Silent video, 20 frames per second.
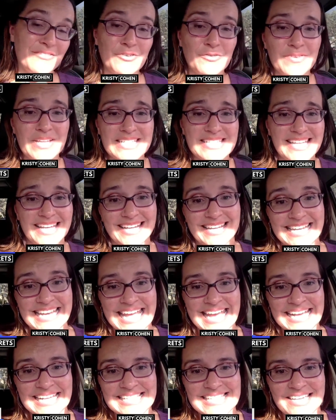if that's like a
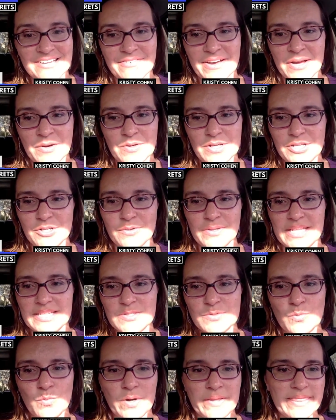negative. That's
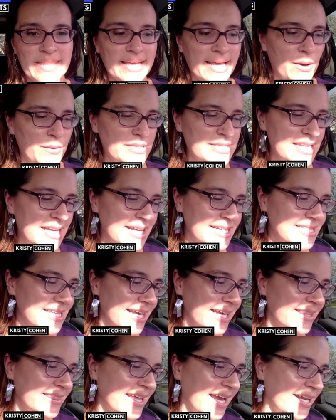one thing I would say is
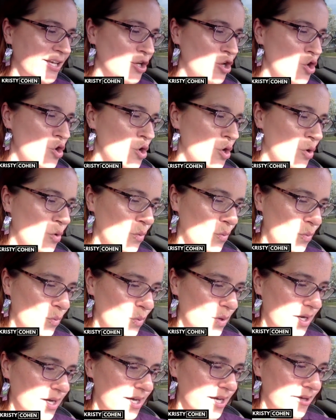like, I know,
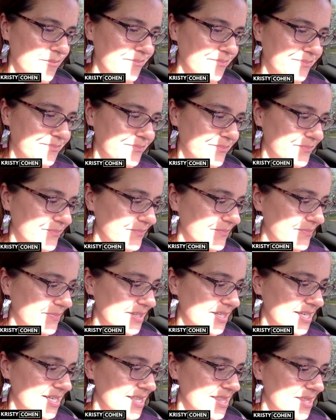I
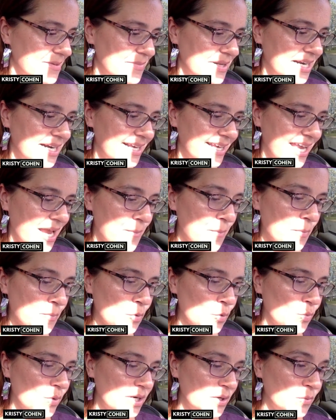can't remember
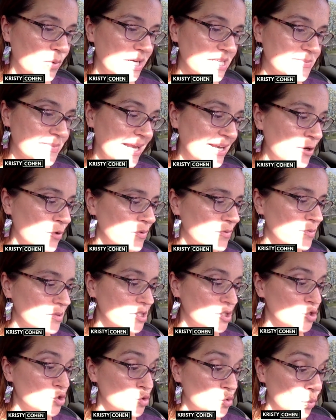what it was, but I know there was a
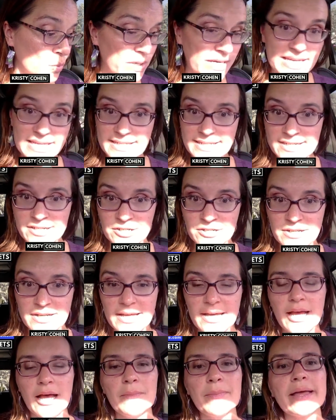story in here.
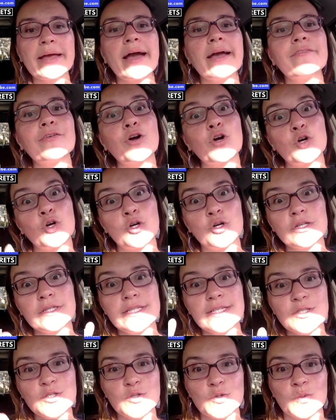I'm like, I've heard
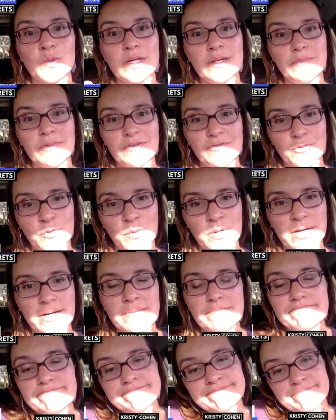this story before,
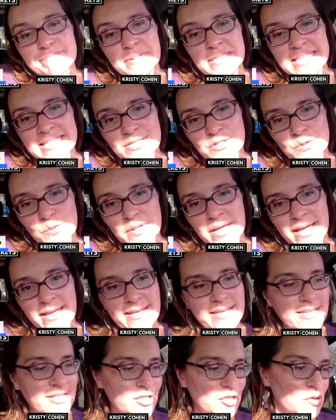but that's okay.
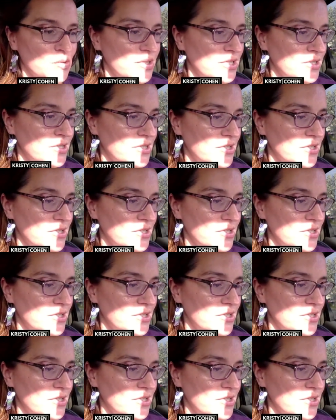You